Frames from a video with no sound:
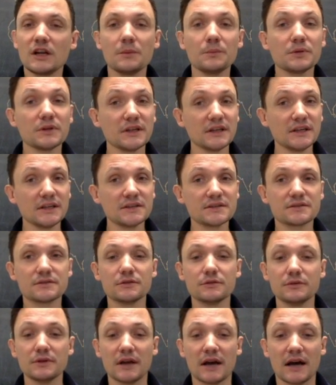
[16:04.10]
please do
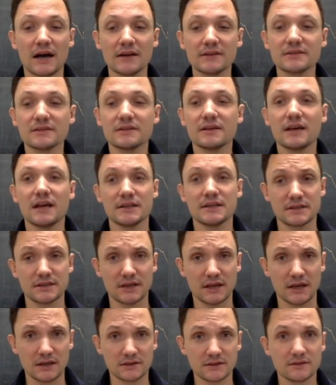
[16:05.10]
not
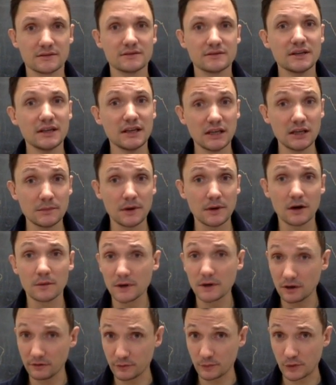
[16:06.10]
hesitate to email
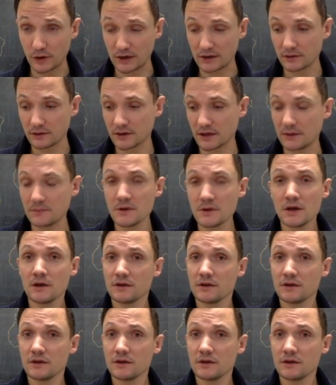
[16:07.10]
me over break, okay?